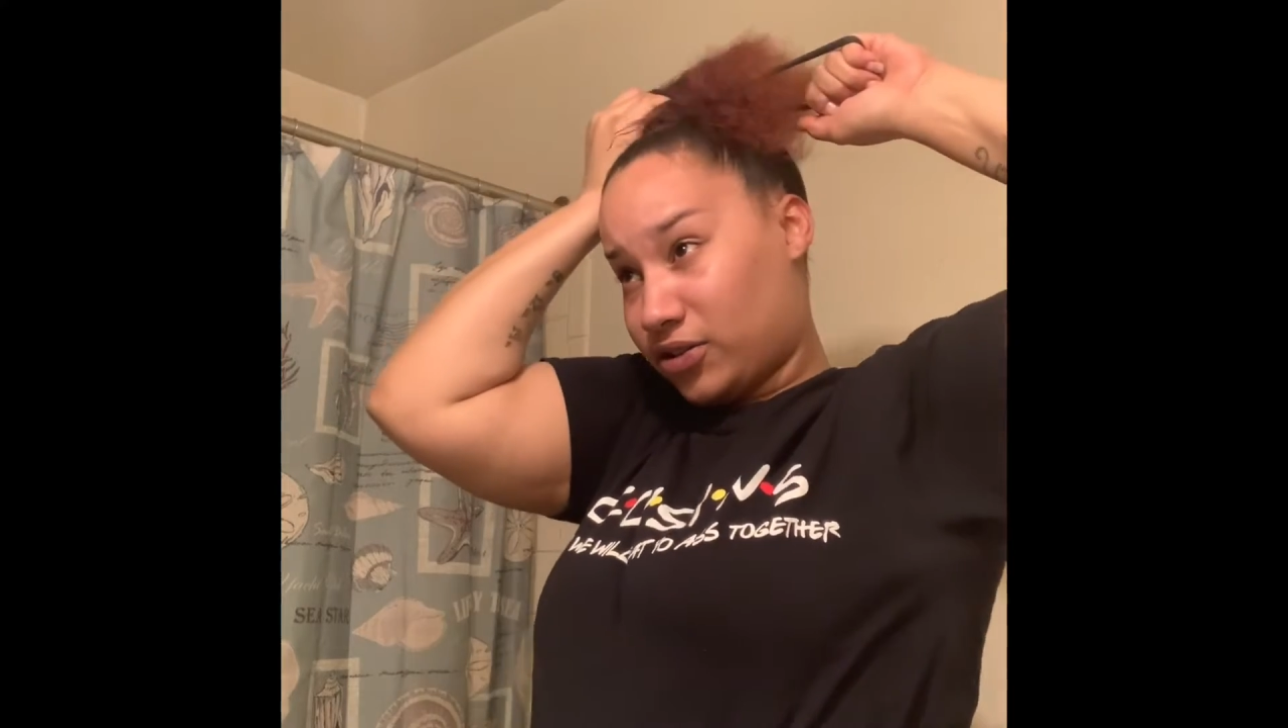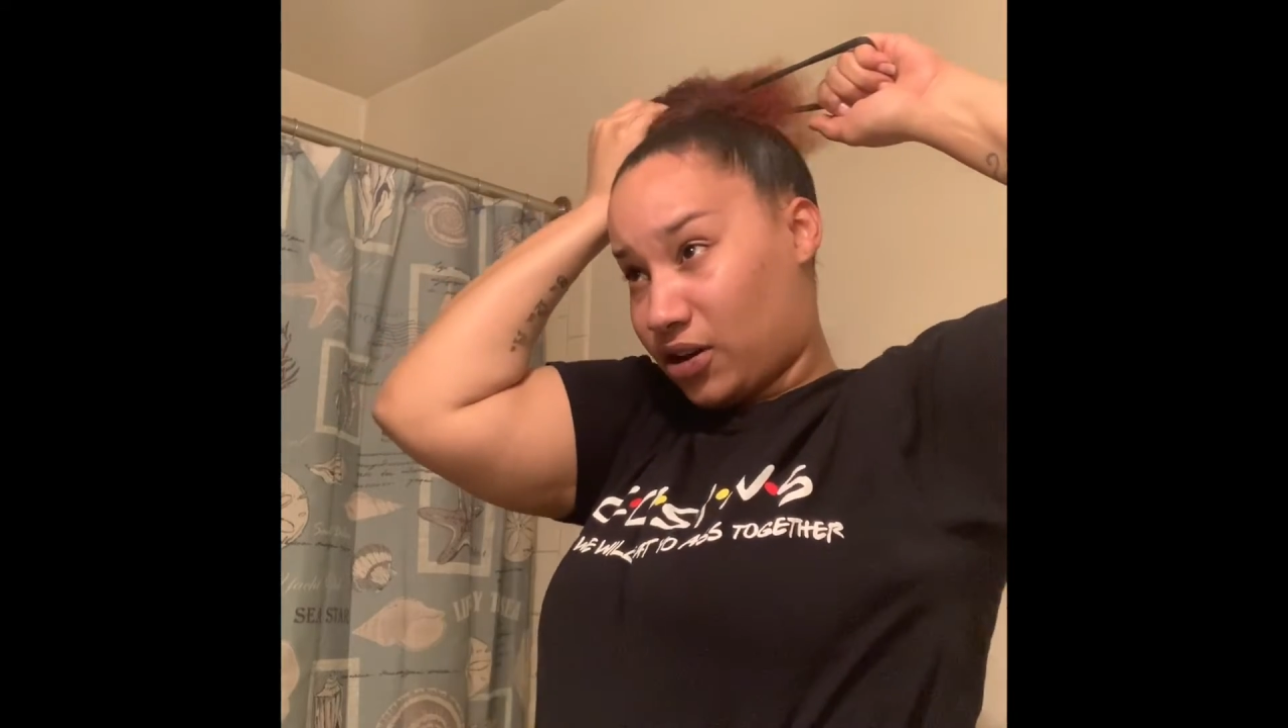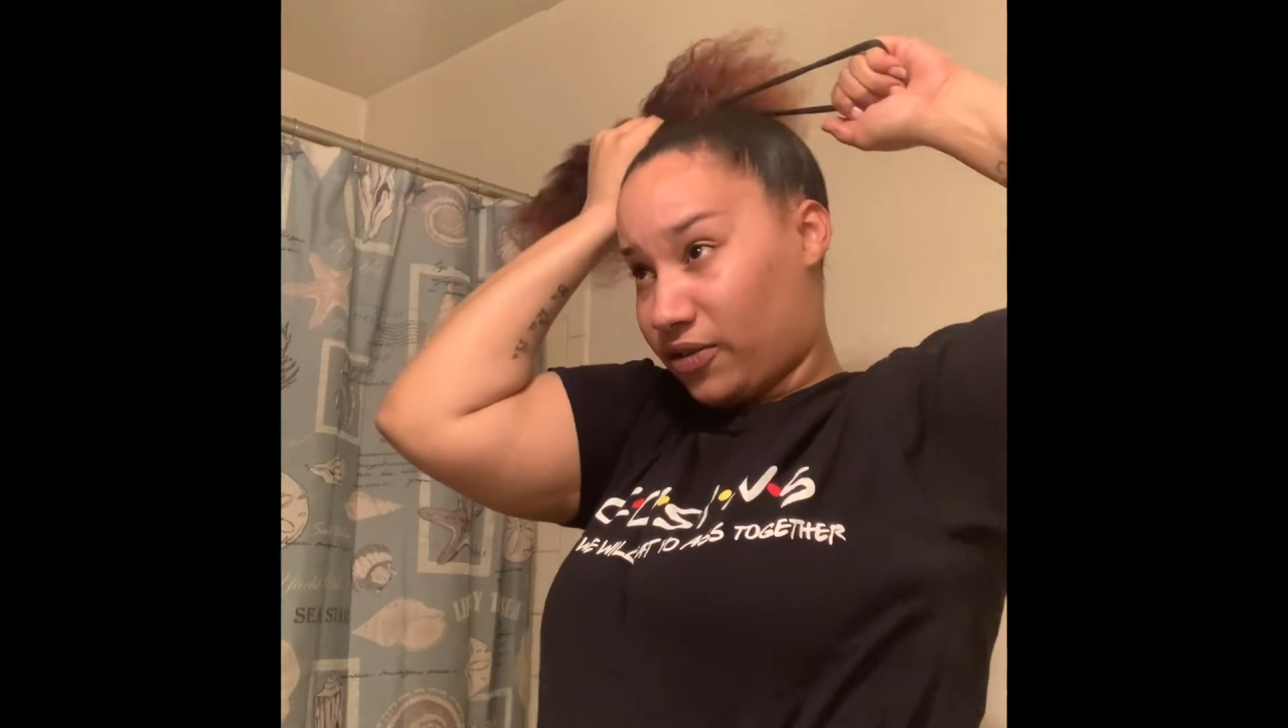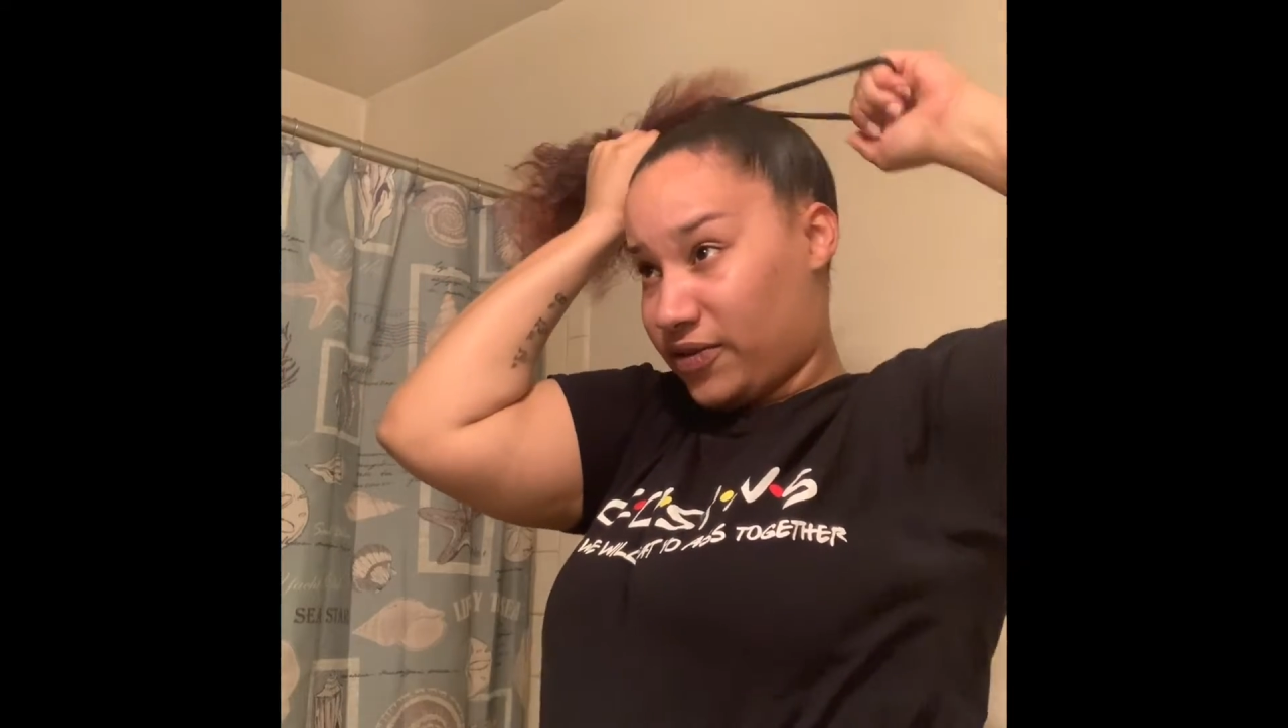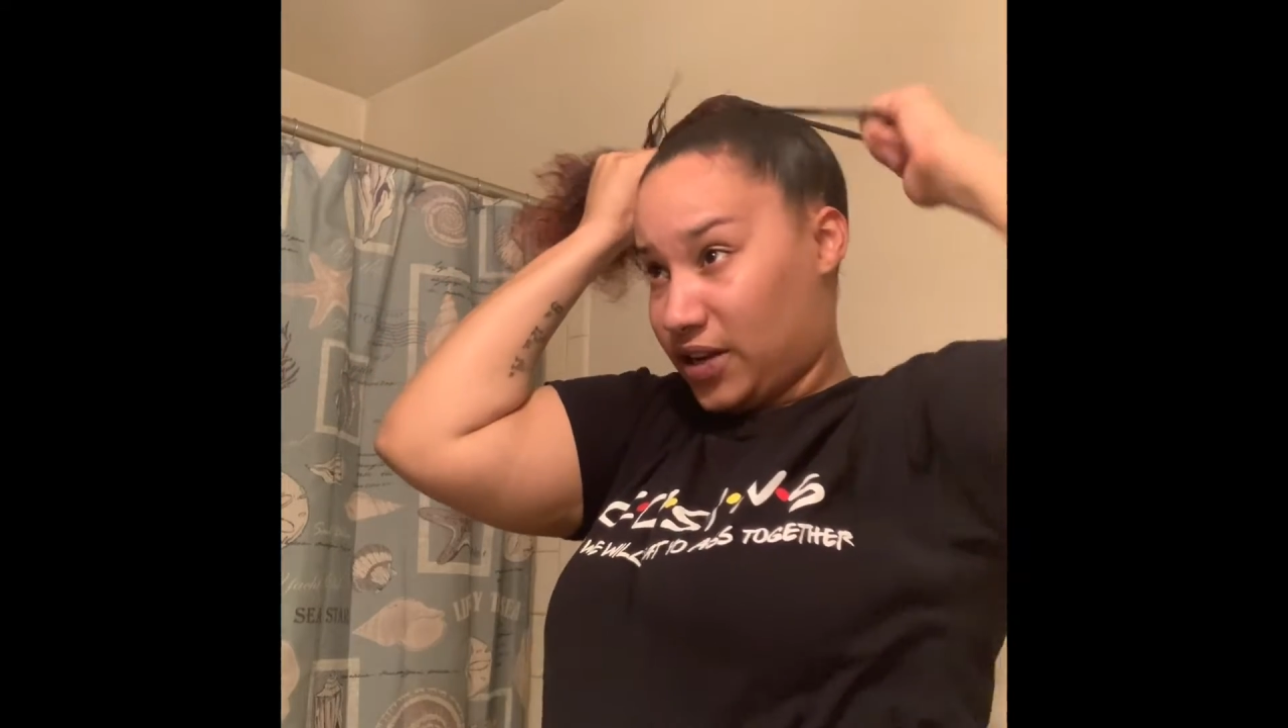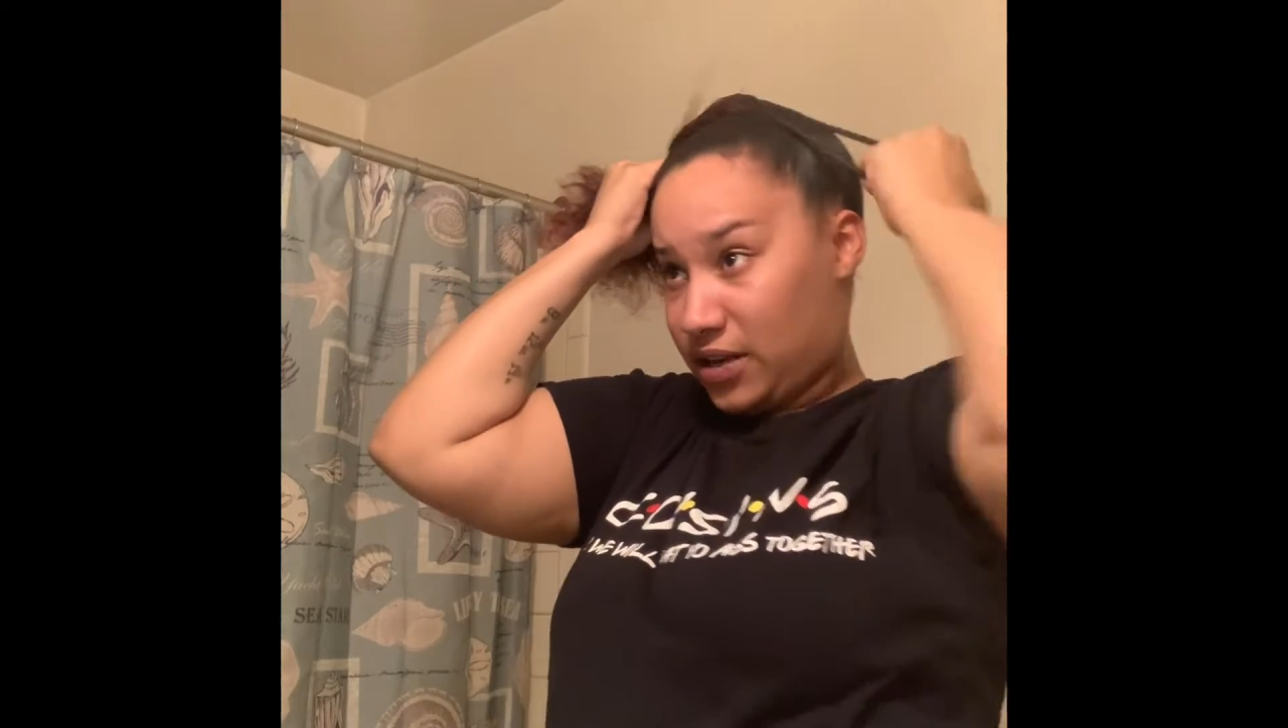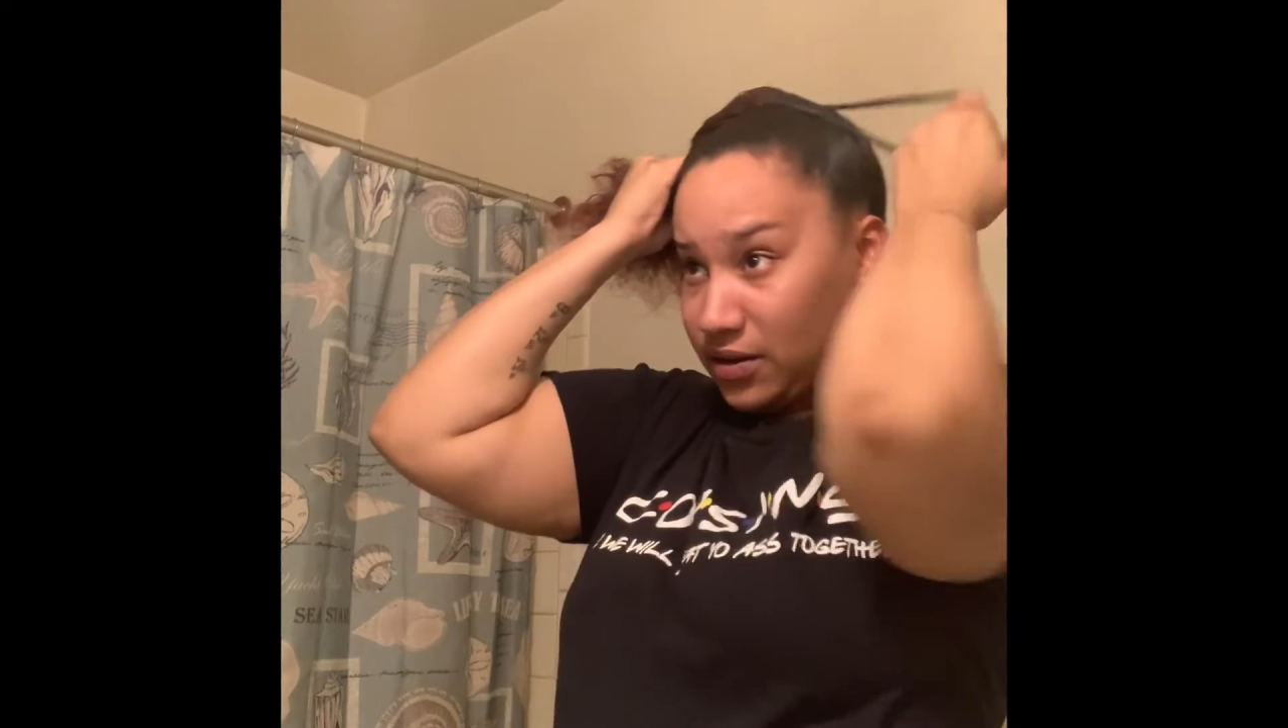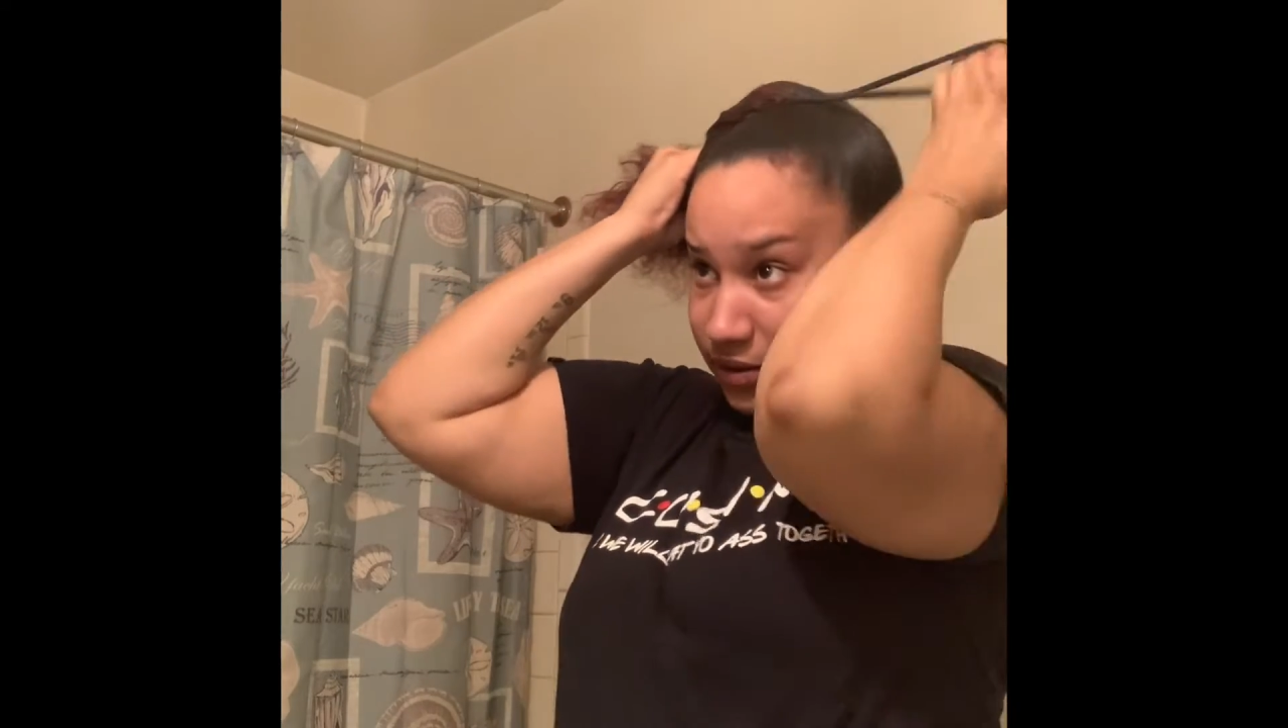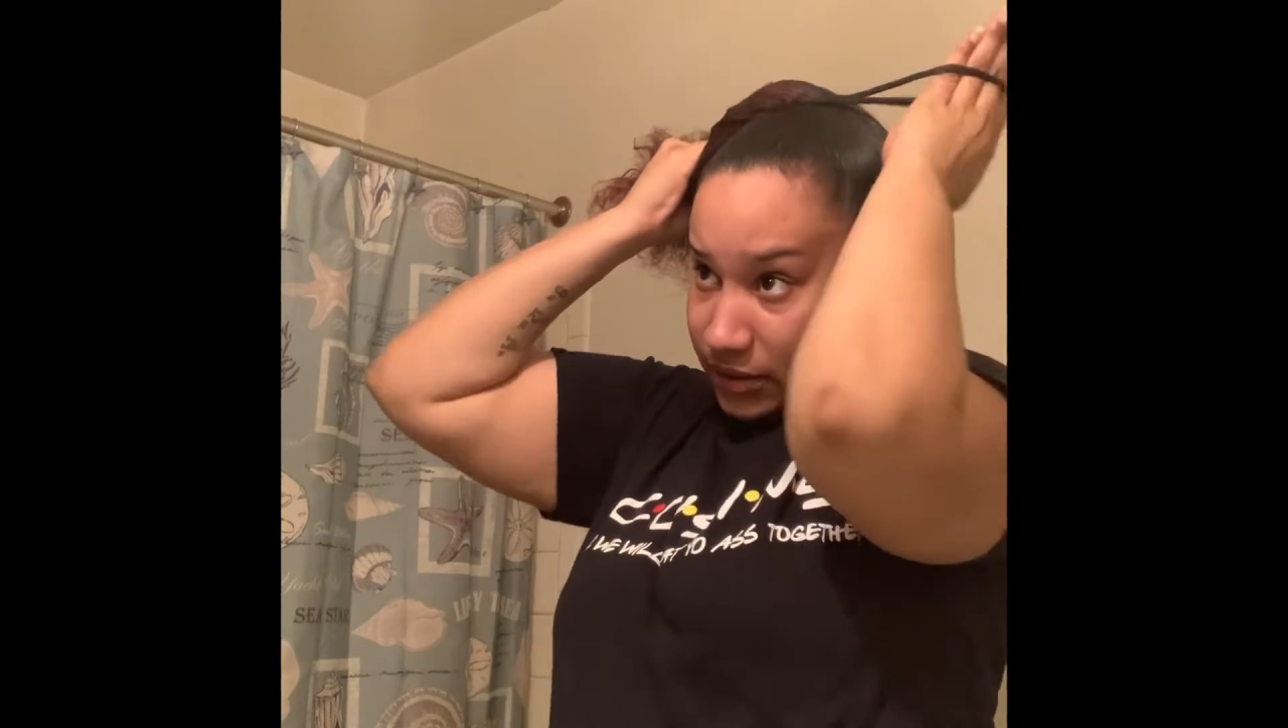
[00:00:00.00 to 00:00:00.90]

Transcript: talk videos,